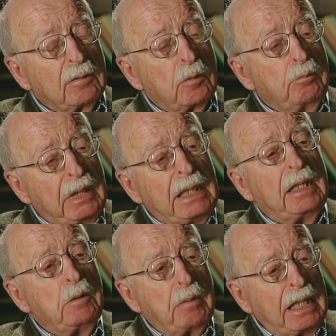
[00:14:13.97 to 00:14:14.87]
here
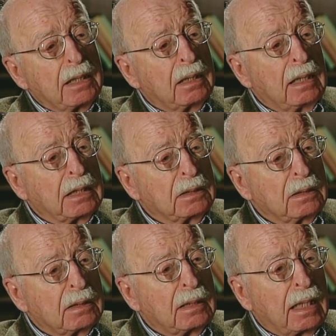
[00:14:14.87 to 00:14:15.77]
immediately made a connection
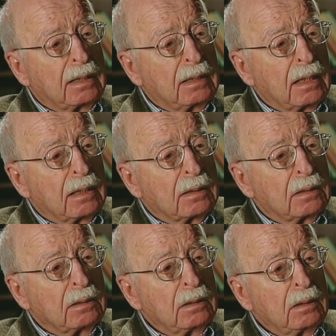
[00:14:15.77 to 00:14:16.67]
to psychedelics.